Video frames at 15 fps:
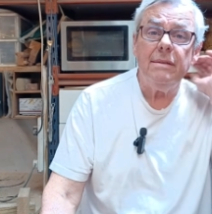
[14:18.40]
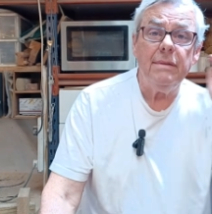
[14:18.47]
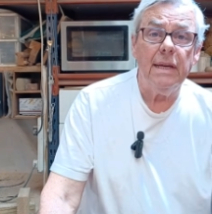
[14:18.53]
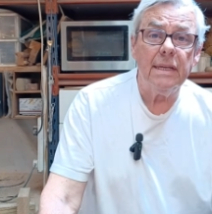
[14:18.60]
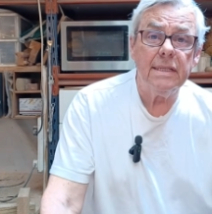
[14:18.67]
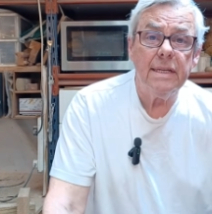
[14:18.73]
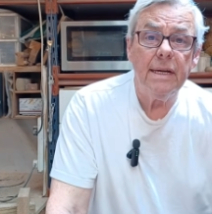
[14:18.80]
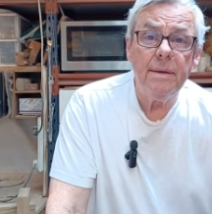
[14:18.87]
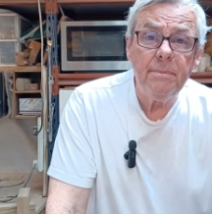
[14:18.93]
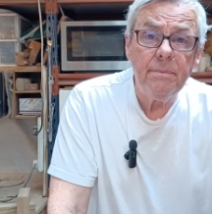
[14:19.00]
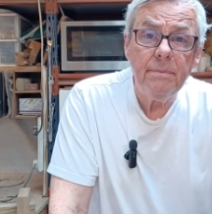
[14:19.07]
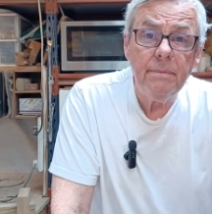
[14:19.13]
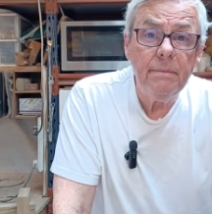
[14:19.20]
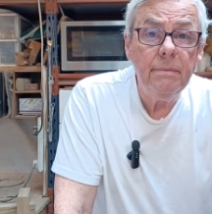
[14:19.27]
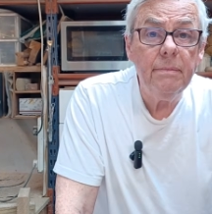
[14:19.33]
next time,
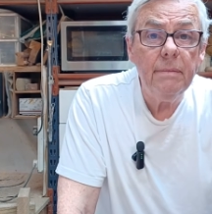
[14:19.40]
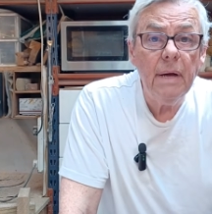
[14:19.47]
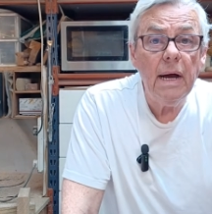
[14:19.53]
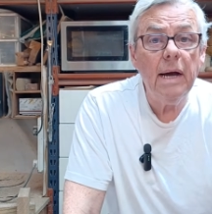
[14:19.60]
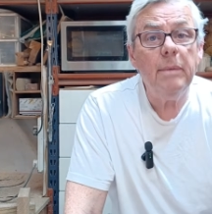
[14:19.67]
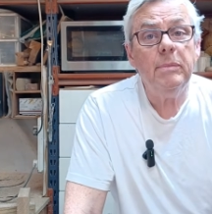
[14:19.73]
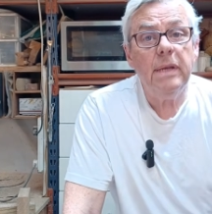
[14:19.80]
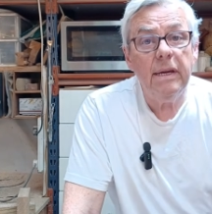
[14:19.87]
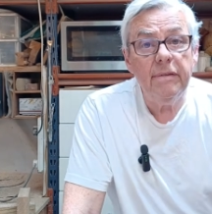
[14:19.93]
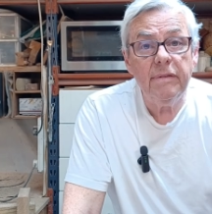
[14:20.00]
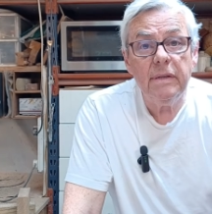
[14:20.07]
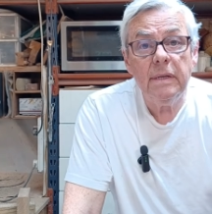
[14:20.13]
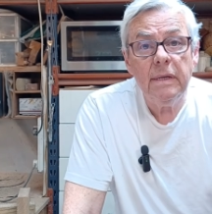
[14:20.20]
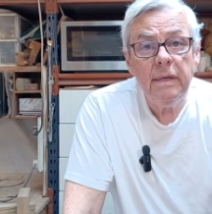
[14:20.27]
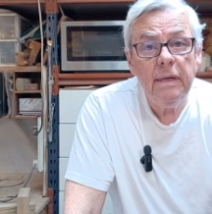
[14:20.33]
I'm
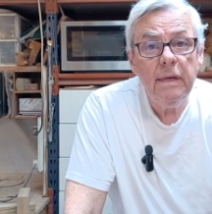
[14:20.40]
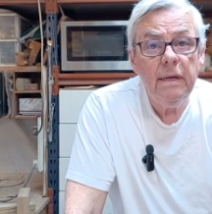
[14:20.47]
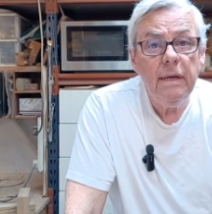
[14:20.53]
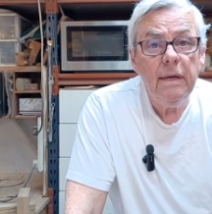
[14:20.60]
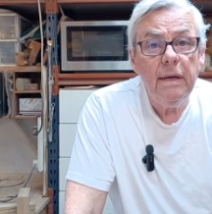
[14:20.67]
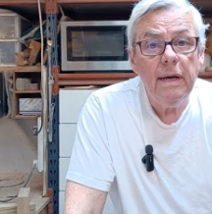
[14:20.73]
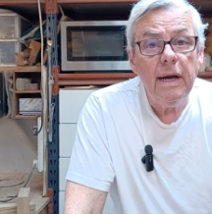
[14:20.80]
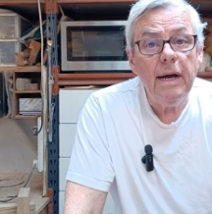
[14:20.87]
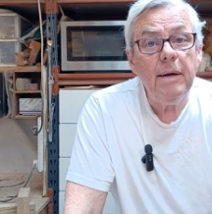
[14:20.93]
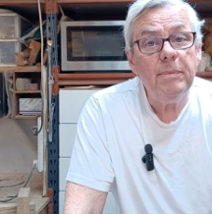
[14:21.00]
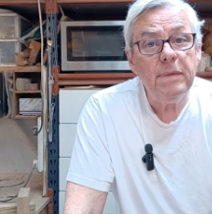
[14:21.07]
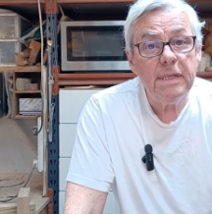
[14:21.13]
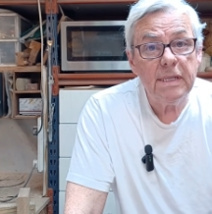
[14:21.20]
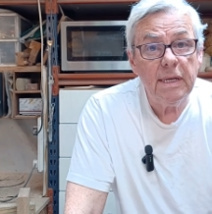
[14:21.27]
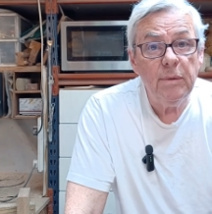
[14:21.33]
David. I'm the
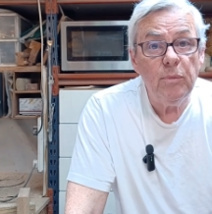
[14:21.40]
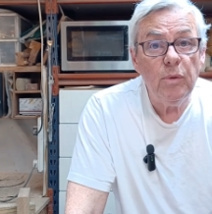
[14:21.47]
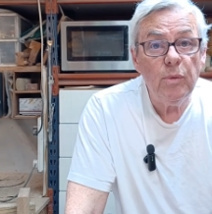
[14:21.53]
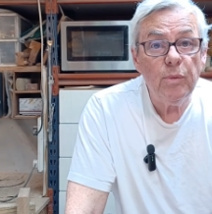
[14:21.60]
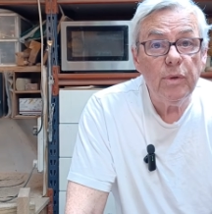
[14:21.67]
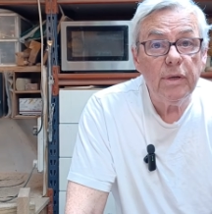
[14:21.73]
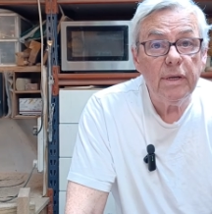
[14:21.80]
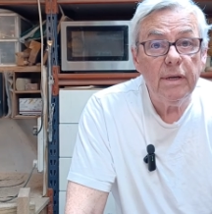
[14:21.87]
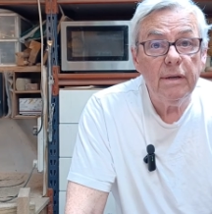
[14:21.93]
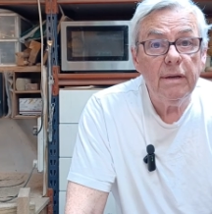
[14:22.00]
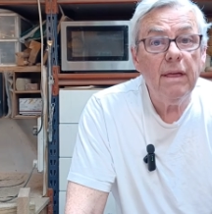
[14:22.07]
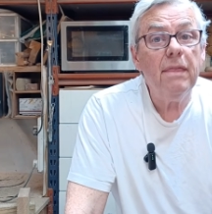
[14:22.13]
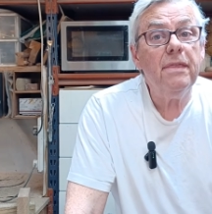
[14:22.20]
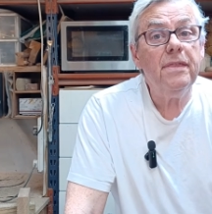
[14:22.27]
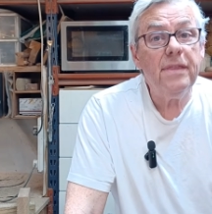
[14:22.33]
Skint Woodworker.
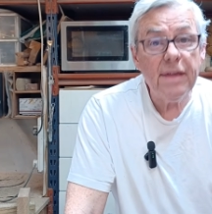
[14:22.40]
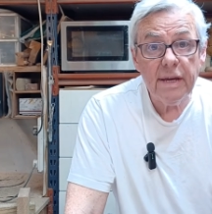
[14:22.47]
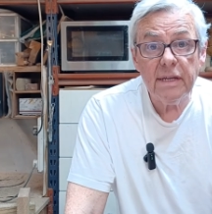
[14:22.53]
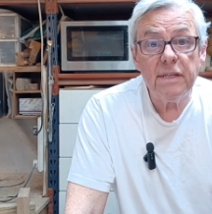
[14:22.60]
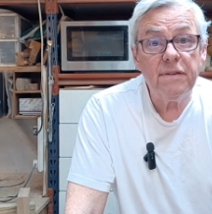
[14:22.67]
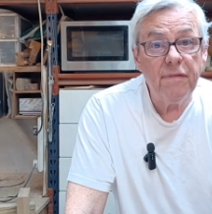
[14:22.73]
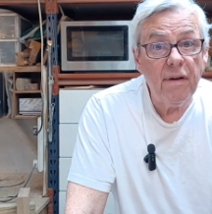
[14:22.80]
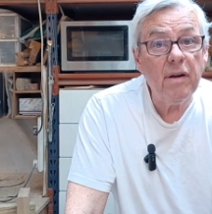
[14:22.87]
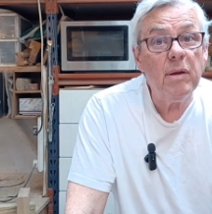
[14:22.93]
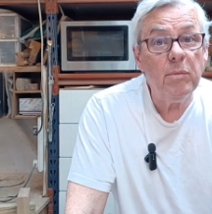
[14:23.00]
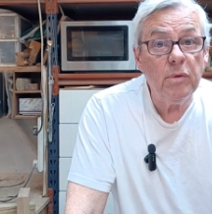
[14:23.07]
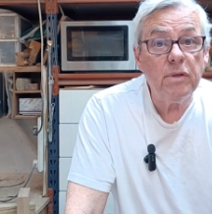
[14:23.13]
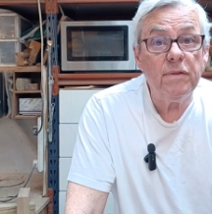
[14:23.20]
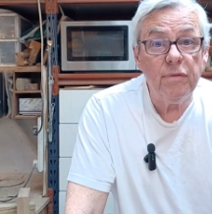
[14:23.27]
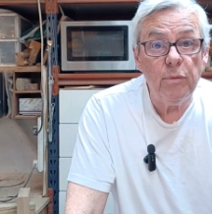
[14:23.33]
Thanks very
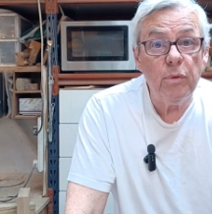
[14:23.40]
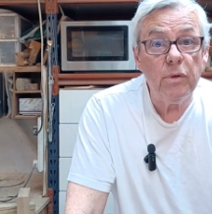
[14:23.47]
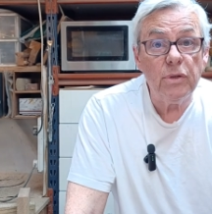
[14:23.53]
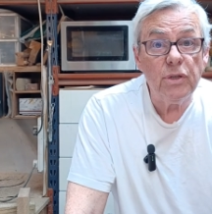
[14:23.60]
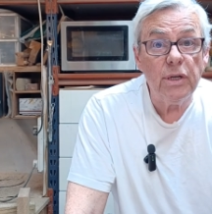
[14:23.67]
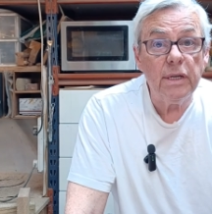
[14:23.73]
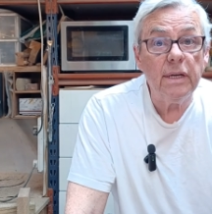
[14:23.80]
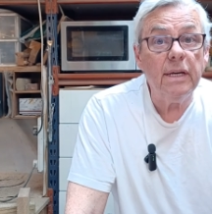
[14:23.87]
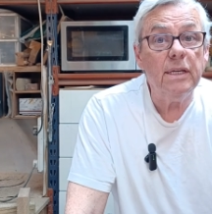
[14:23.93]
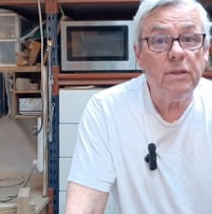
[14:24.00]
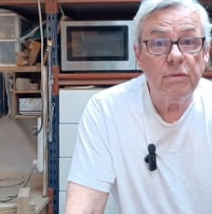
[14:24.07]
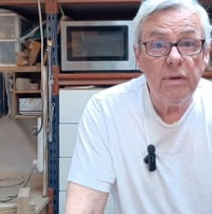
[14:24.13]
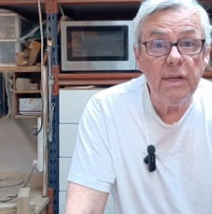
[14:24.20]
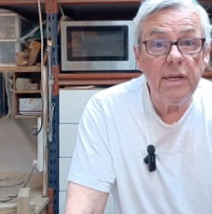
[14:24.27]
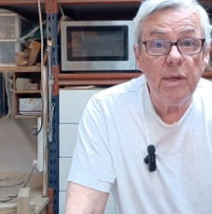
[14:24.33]
much for watching. It's
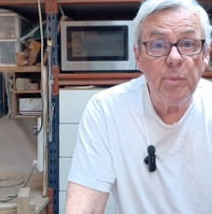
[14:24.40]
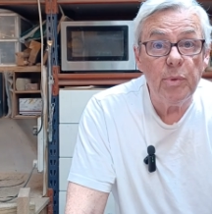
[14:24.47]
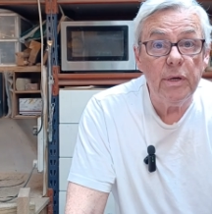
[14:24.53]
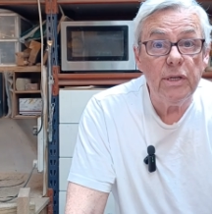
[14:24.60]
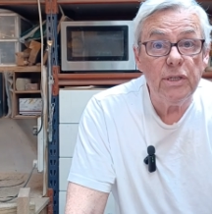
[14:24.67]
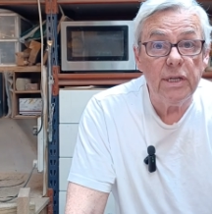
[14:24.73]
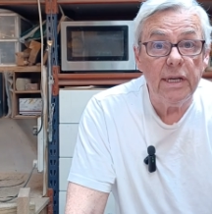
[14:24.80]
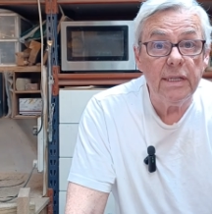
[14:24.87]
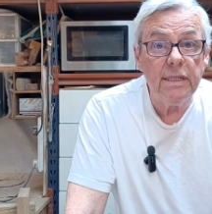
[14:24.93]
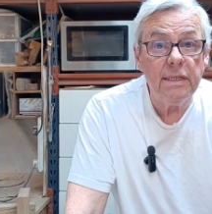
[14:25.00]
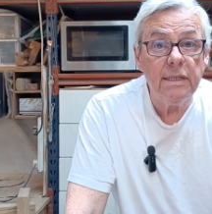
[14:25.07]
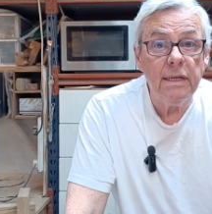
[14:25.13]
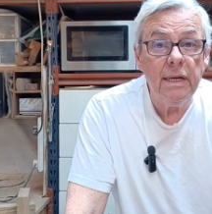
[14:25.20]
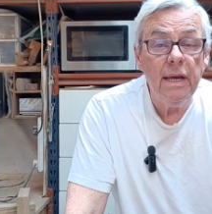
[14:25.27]
really appreciated.